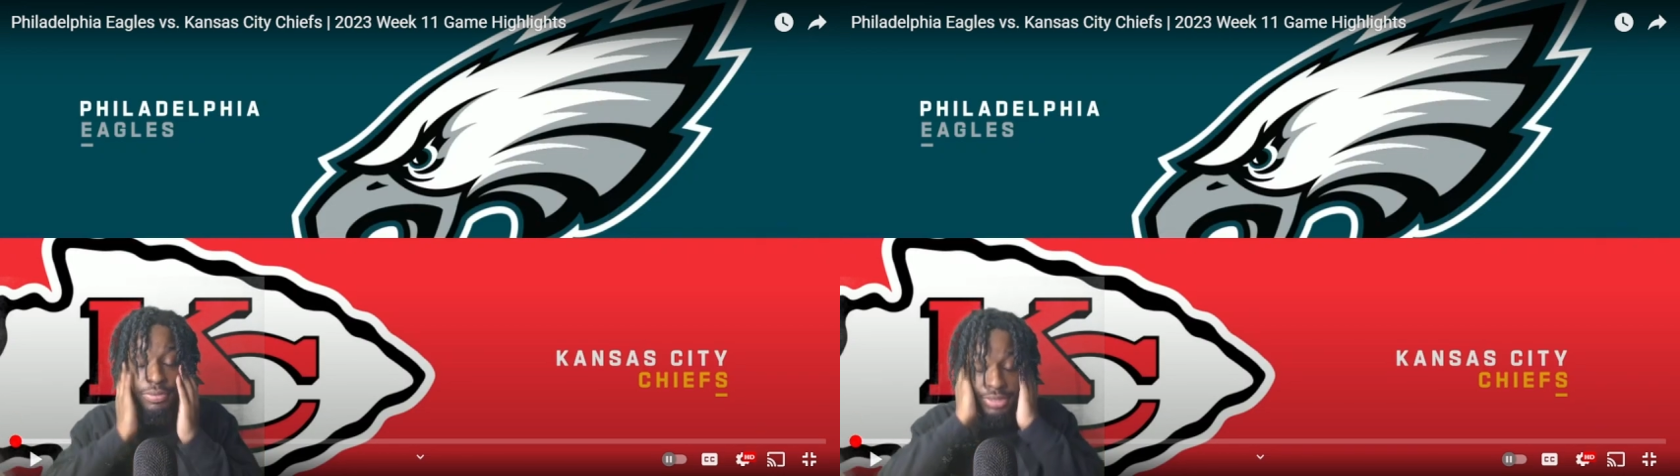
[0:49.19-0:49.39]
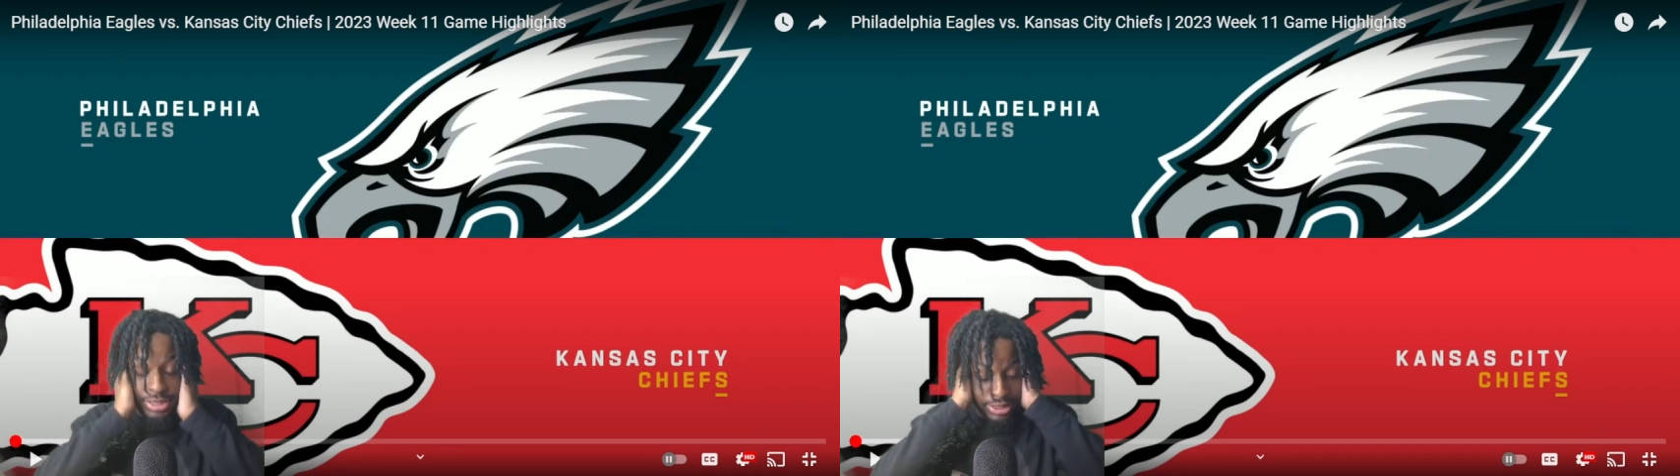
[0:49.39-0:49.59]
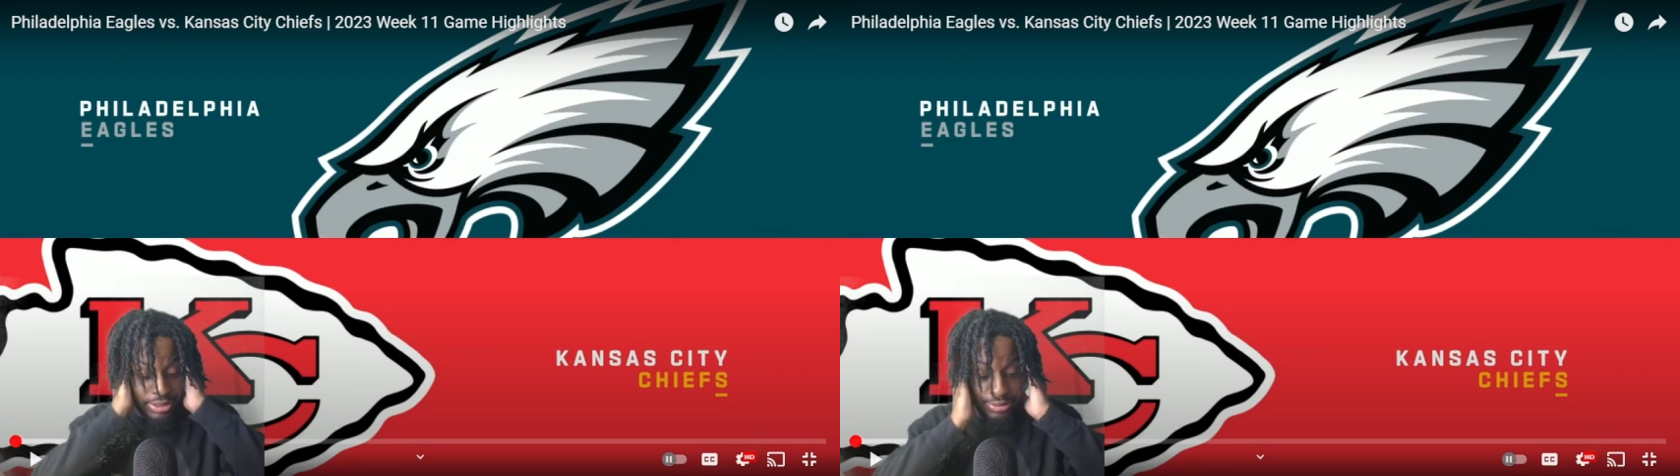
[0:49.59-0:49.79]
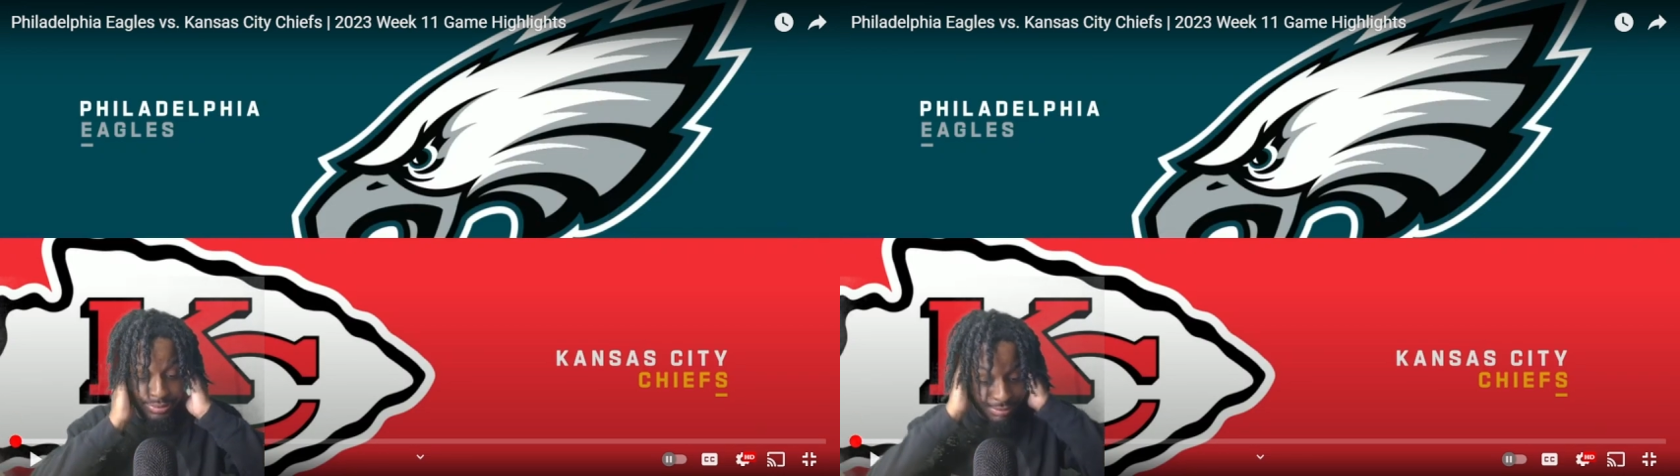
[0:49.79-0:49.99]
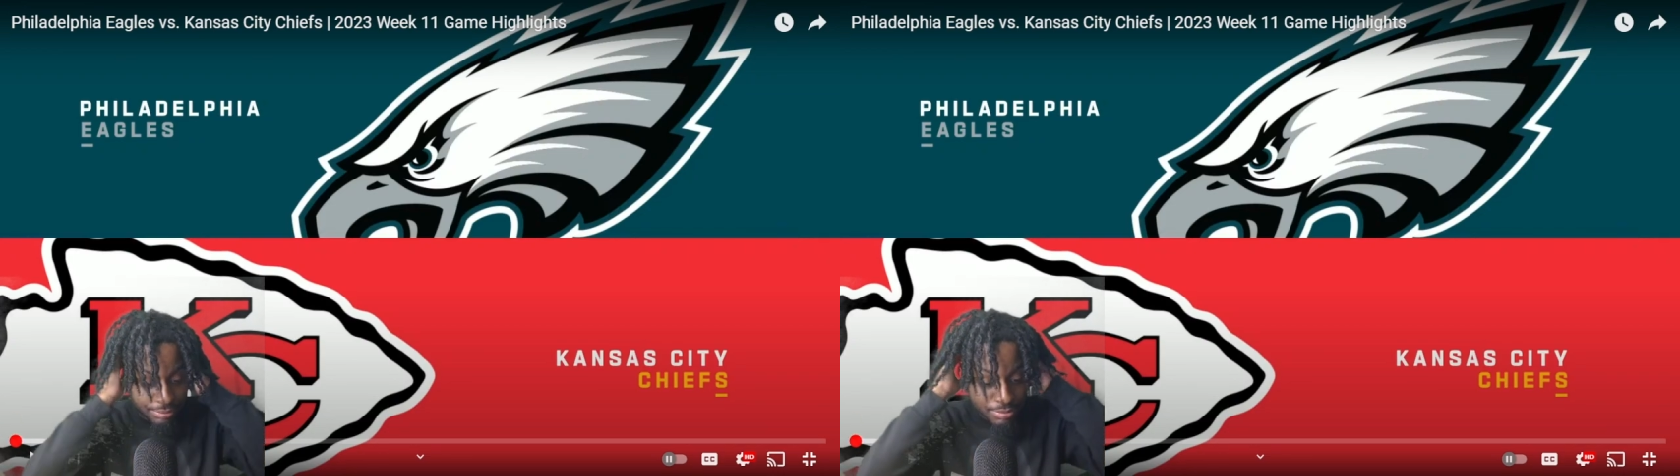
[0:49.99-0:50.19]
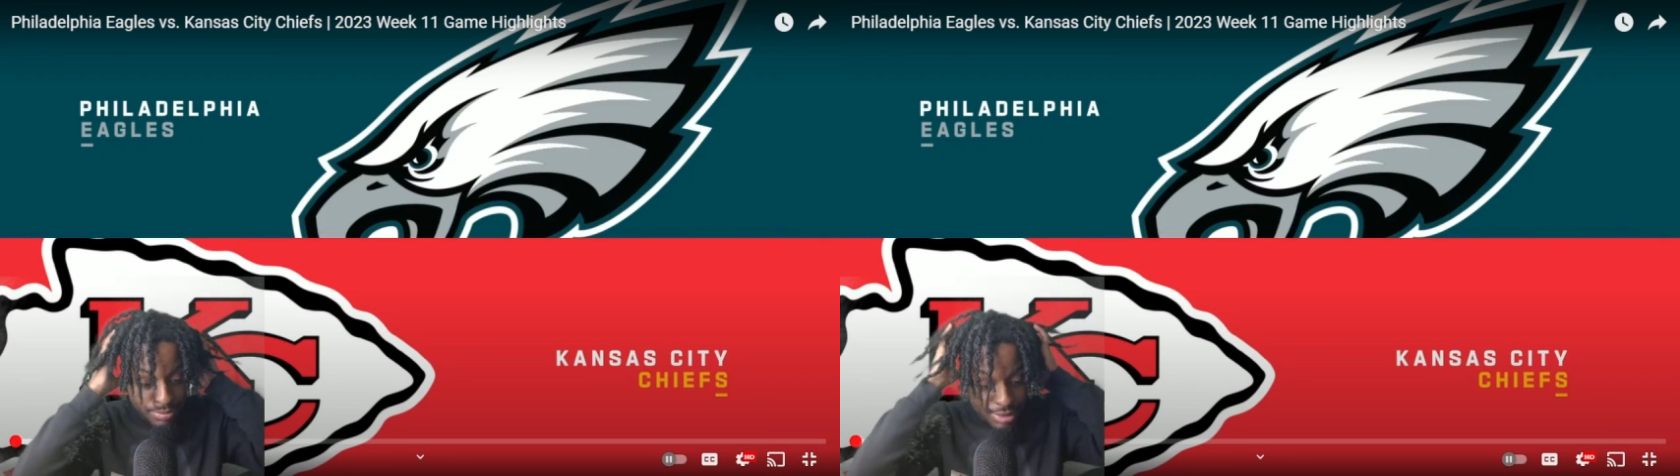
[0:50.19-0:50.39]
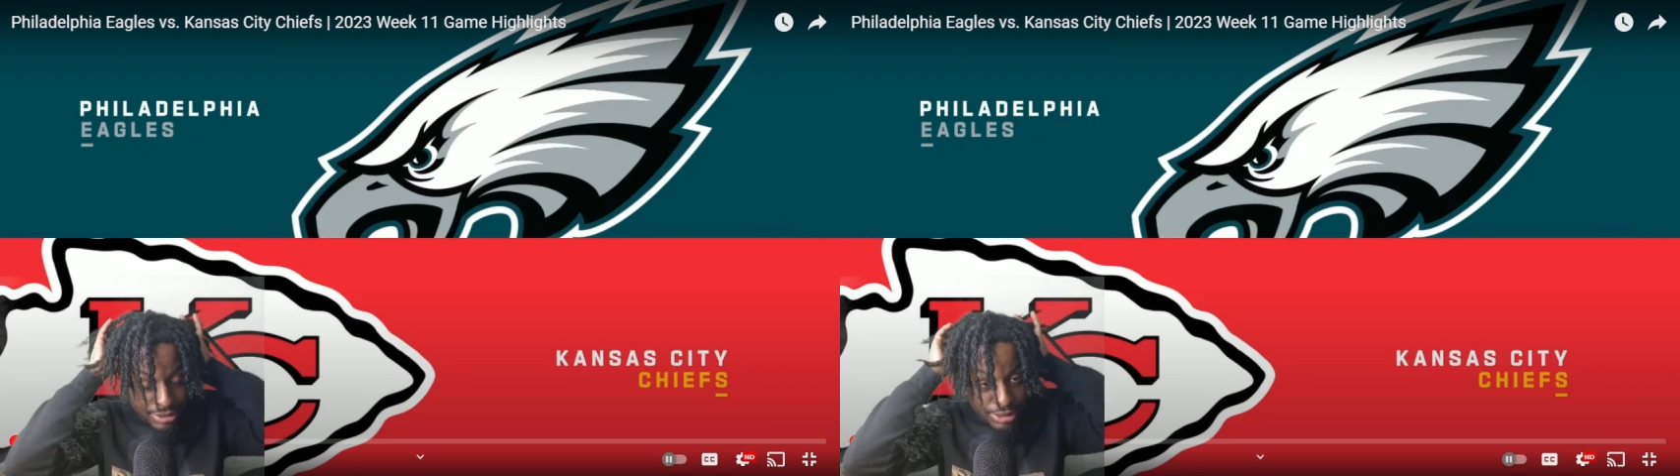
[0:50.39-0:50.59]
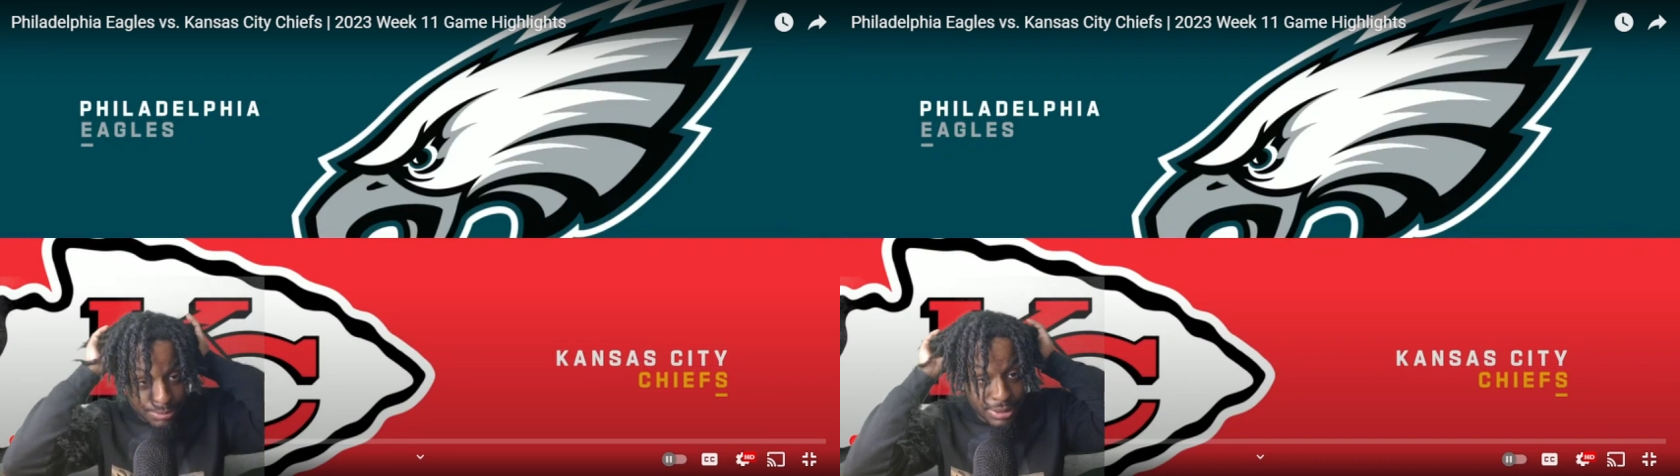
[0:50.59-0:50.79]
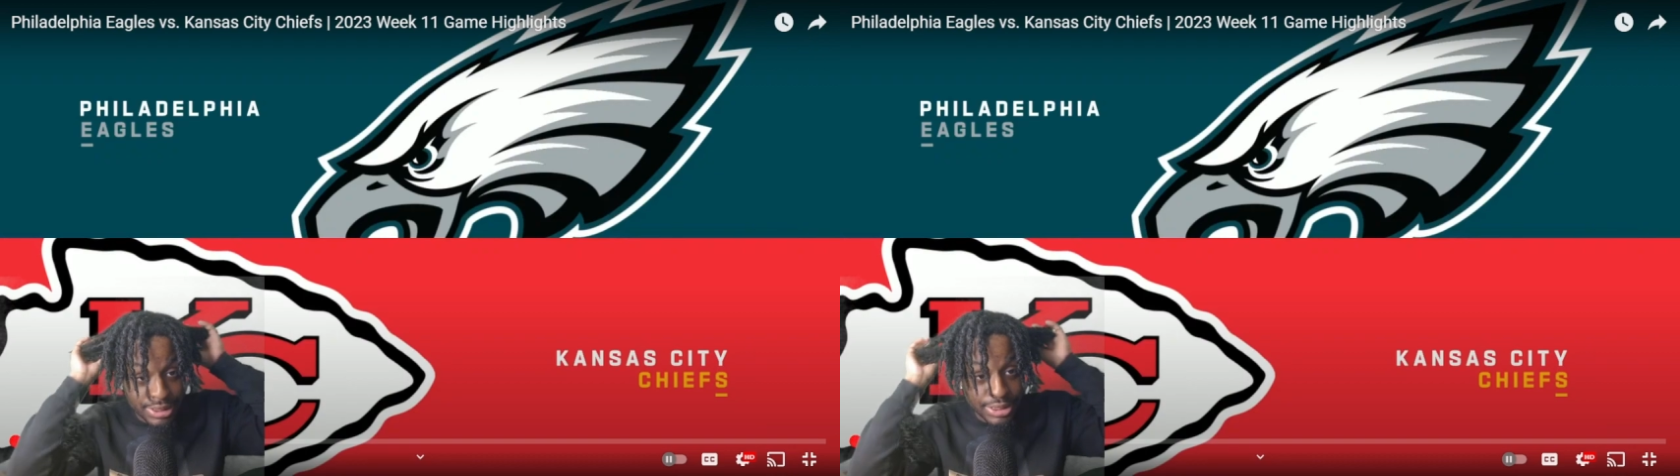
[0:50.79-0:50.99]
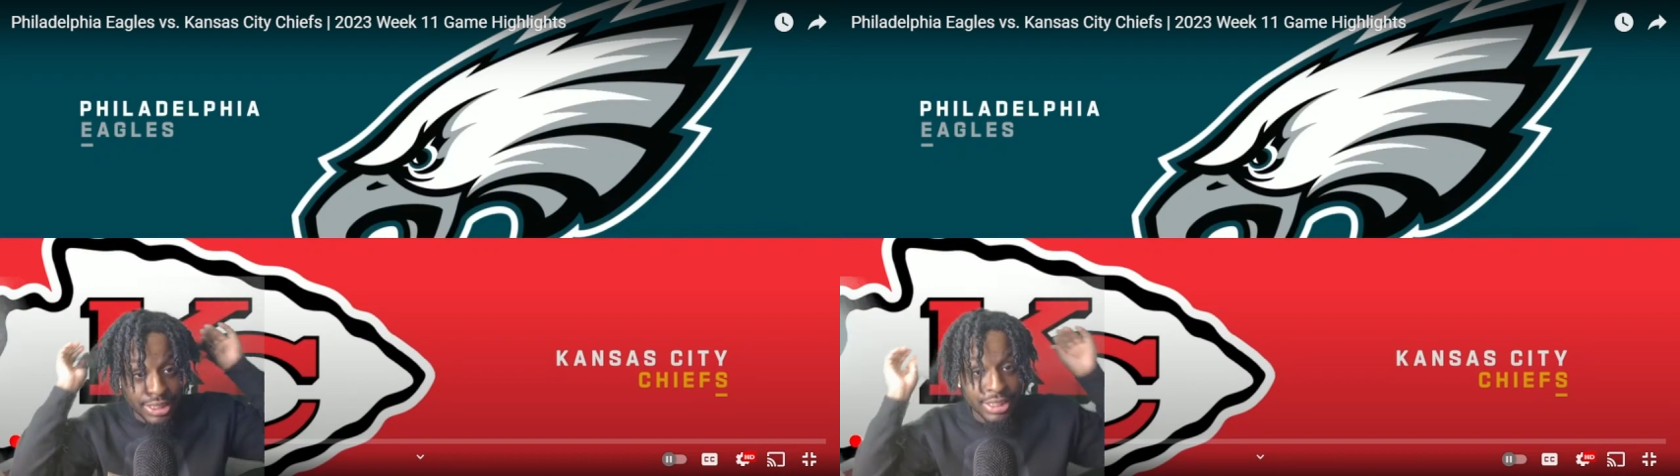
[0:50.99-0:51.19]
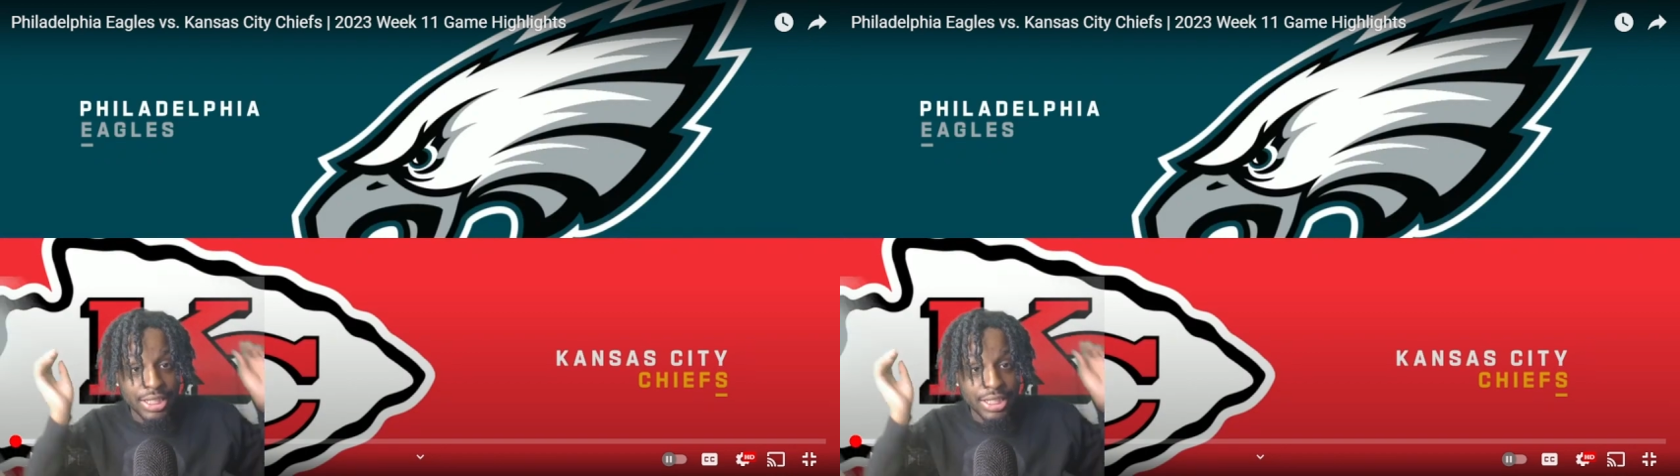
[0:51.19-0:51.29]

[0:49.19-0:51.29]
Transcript: my nigga. Simple as that.